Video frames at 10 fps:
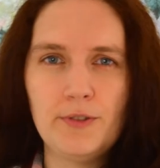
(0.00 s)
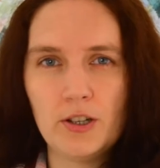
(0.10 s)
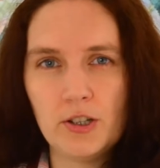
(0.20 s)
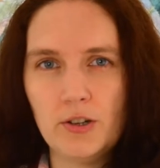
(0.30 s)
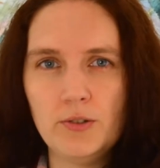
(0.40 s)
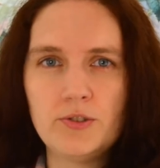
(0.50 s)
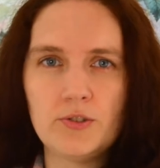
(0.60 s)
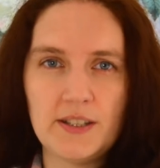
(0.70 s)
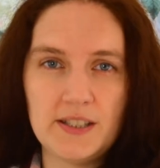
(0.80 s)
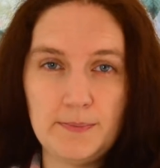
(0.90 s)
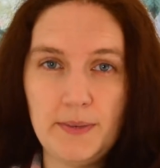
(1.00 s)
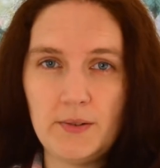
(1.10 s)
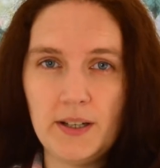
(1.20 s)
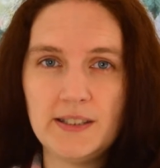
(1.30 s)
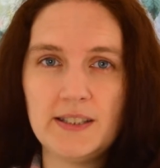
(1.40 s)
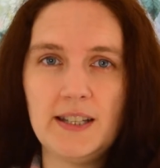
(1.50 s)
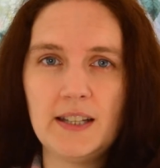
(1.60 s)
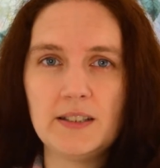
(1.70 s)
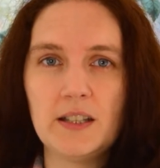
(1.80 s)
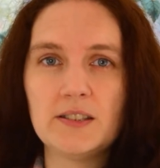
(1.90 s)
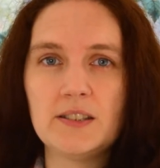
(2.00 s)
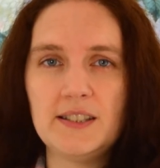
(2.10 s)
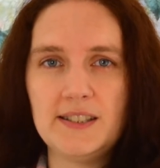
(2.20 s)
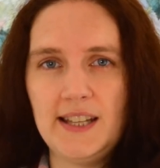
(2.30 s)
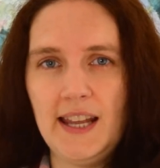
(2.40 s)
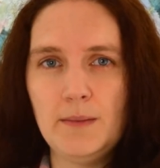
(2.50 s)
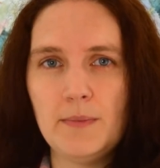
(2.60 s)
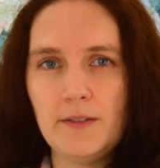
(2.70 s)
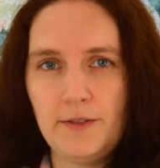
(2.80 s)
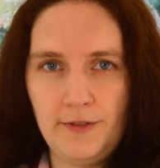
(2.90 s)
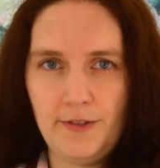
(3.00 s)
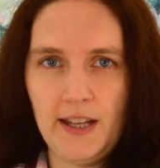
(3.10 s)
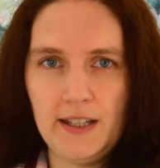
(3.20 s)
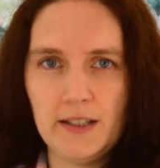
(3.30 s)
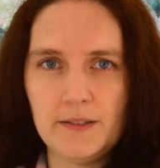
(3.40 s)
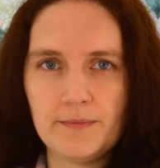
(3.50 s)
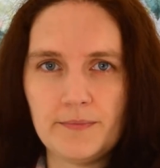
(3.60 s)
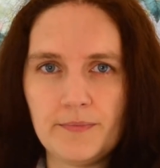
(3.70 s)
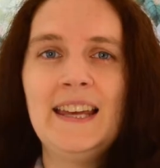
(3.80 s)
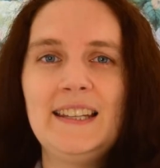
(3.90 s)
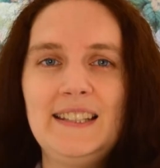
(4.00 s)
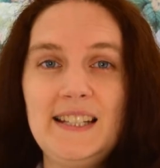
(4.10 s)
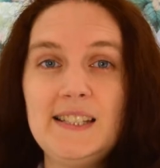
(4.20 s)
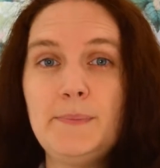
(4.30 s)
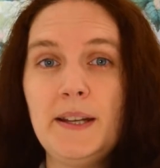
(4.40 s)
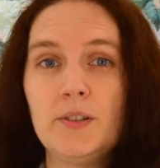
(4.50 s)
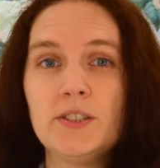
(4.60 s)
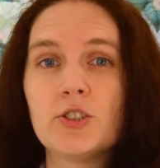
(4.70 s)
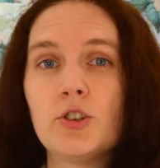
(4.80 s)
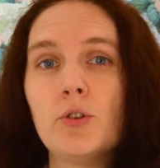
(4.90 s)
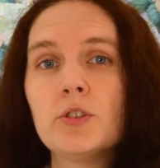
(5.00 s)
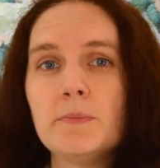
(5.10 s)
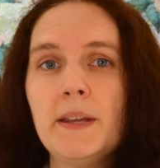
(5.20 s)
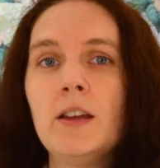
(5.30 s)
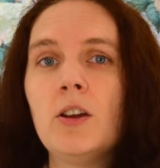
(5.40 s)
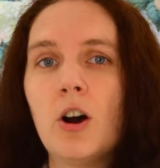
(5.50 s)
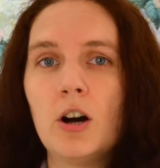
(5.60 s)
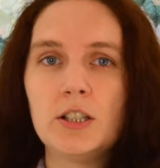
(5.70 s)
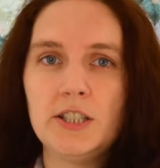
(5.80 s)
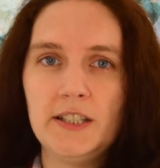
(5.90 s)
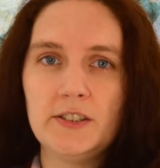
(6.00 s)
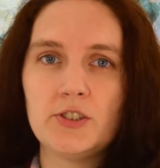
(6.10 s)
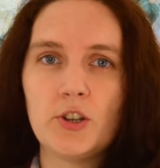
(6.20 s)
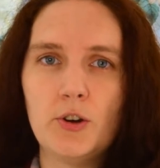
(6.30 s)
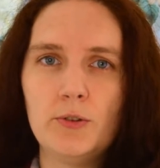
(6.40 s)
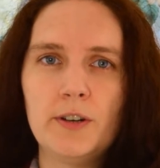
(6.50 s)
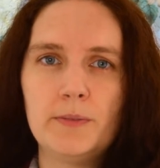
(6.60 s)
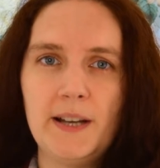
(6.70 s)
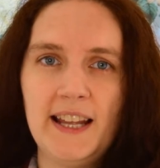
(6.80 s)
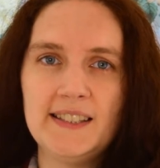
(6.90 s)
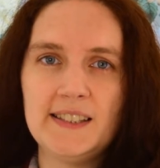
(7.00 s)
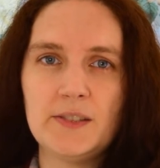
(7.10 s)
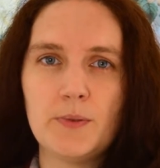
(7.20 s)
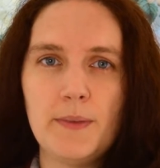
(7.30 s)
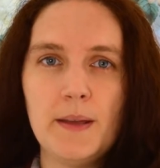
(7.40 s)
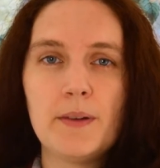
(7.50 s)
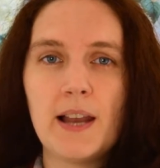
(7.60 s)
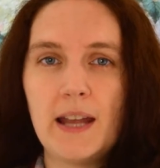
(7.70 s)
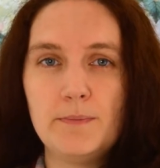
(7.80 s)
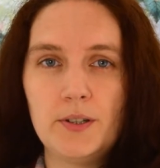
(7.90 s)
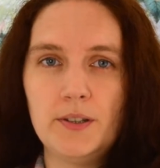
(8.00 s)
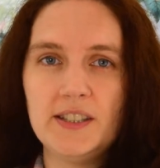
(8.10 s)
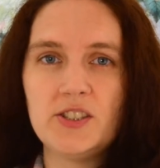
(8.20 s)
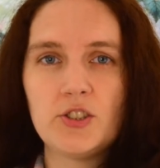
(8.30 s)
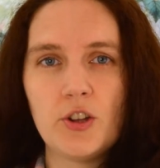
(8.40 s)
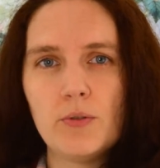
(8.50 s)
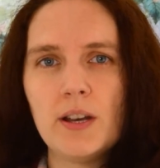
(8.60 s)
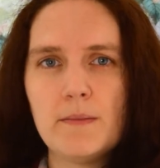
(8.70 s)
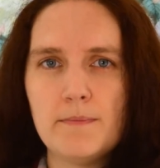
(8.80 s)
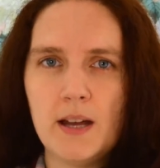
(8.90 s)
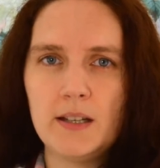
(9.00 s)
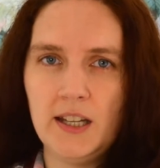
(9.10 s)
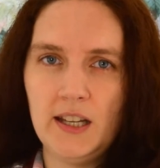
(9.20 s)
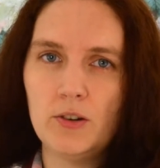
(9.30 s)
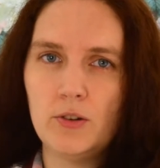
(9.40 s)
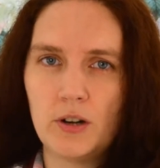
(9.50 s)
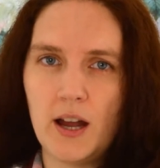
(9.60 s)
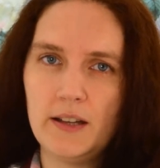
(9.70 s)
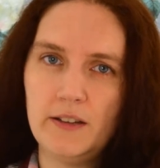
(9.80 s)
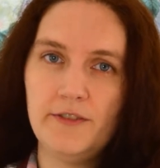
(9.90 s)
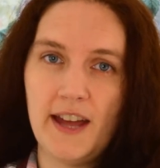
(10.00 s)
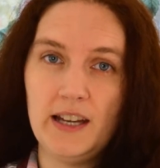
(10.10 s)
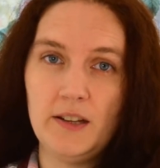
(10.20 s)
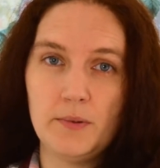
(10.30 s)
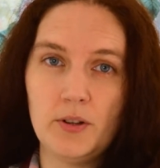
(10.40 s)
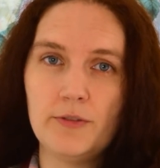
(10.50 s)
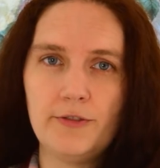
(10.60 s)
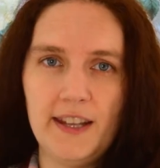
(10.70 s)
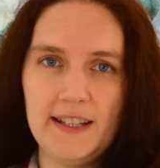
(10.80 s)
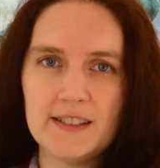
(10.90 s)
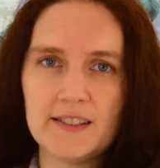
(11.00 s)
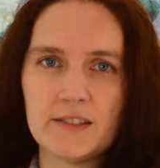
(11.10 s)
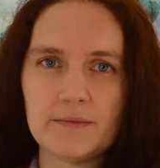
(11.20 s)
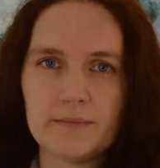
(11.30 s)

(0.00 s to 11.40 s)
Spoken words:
a ghost or a spirit that does the same thing. These spirits could also be guardians over places where people had buried stolen money or other valuable things.